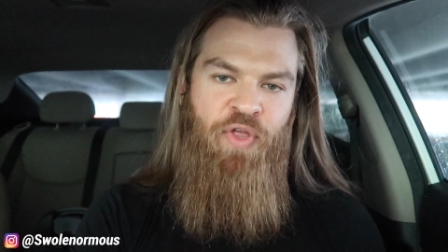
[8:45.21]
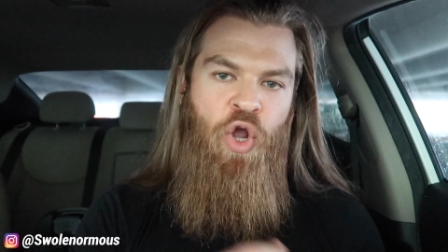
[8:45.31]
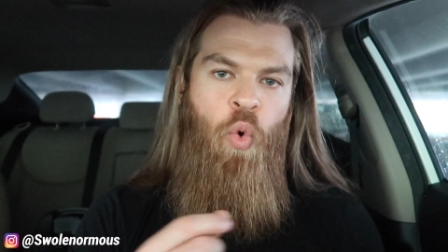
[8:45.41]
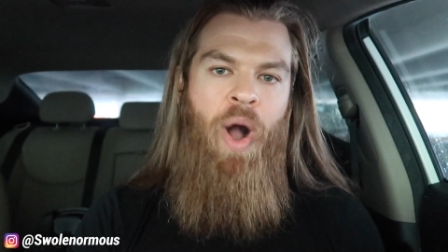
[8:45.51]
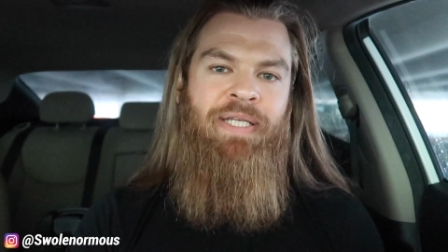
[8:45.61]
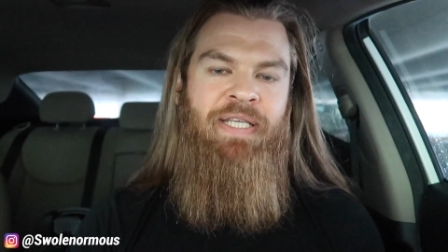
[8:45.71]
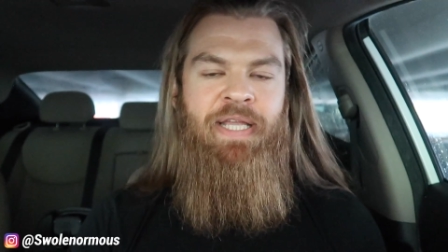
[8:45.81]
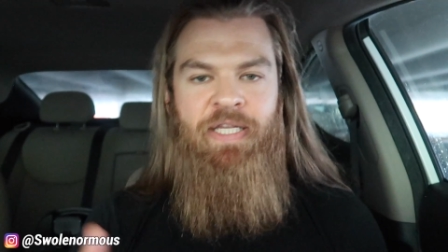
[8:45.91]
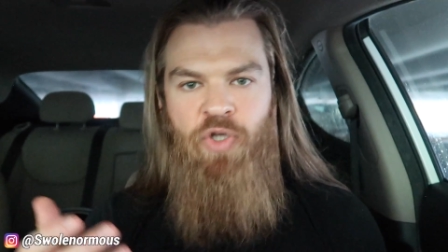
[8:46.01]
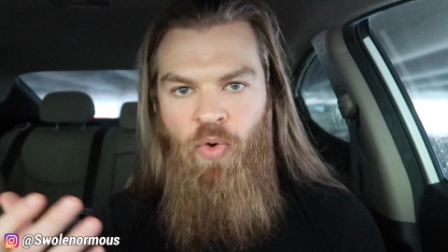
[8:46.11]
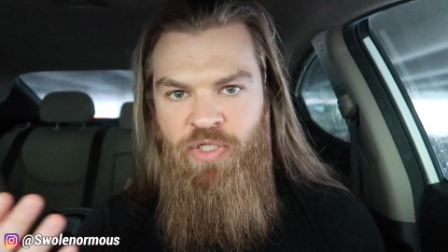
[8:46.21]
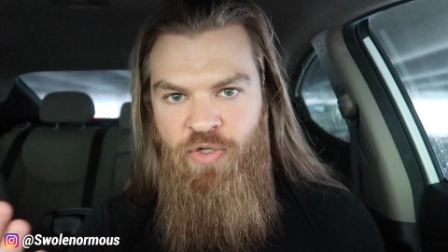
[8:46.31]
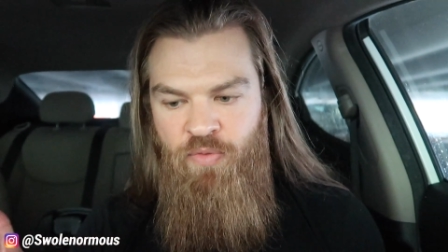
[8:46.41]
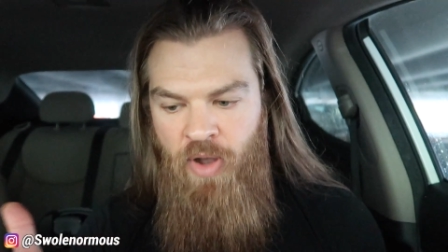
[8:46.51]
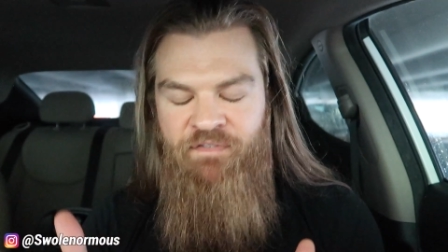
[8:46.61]
the quantity is going
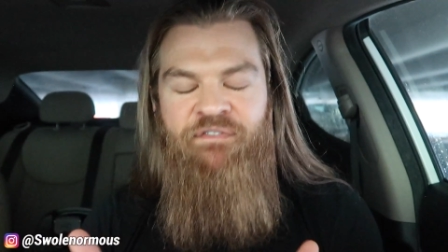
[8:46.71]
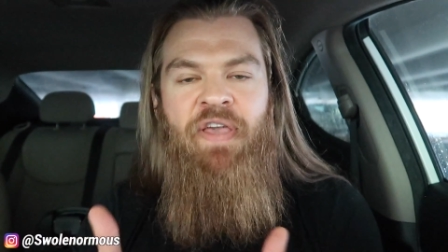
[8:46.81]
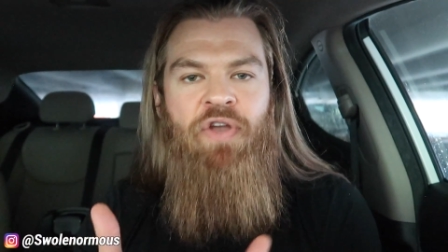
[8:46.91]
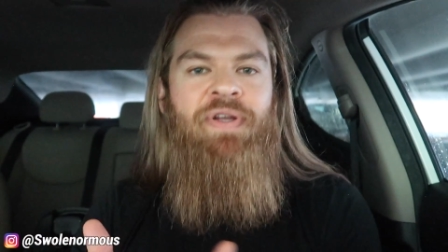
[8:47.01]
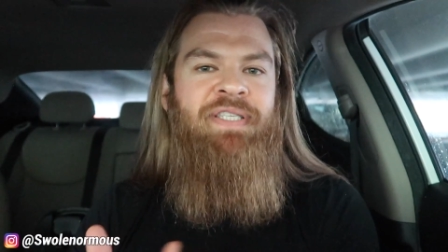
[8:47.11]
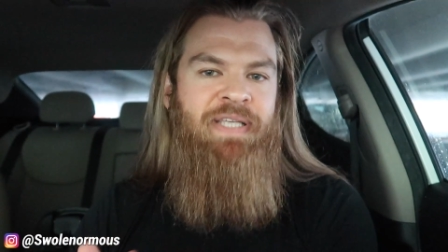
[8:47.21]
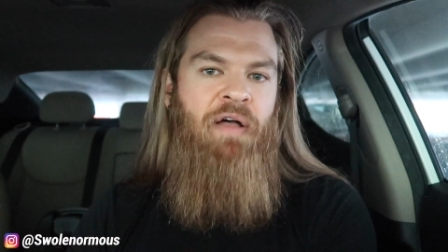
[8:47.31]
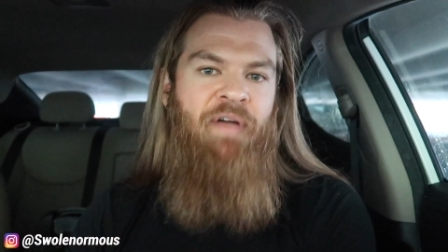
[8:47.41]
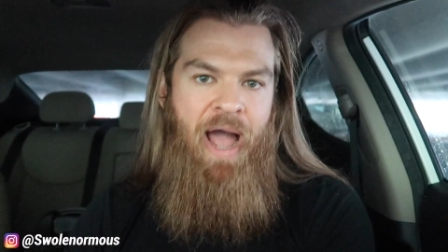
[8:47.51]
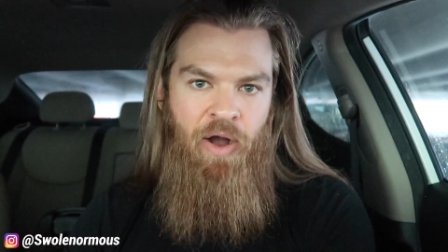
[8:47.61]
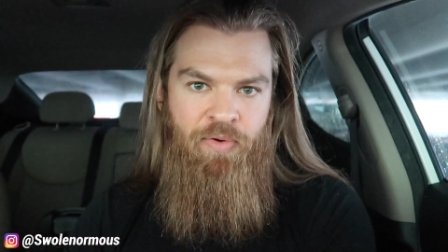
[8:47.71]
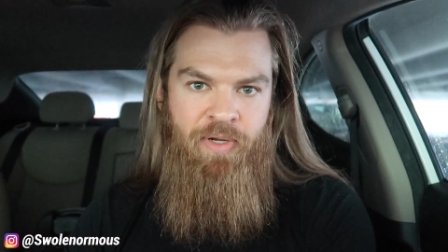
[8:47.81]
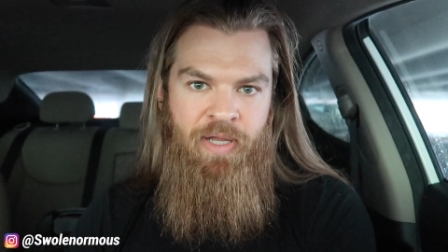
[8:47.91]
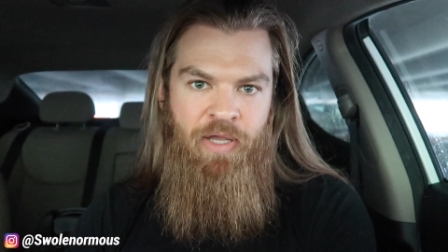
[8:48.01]
to figure itself out.